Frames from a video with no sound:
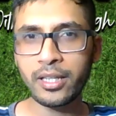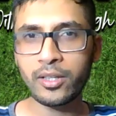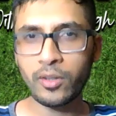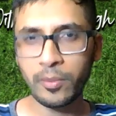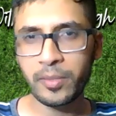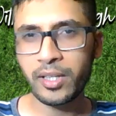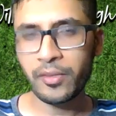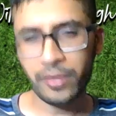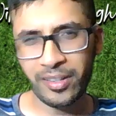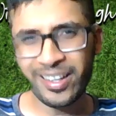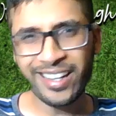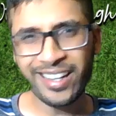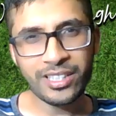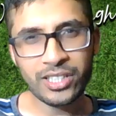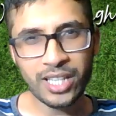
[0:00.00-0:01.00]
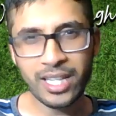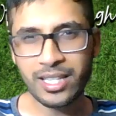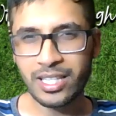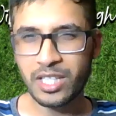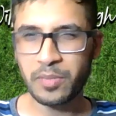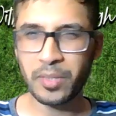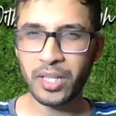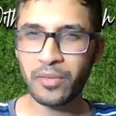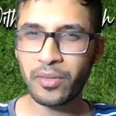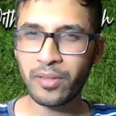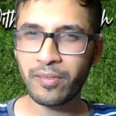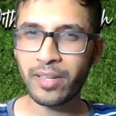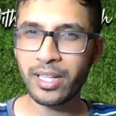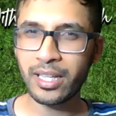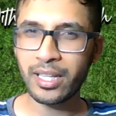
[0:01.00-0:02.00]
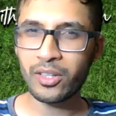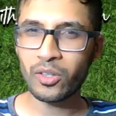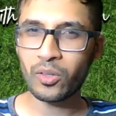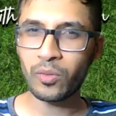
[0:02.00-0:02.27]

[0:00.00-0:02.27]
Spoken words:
they were creating chances, but they weren't really,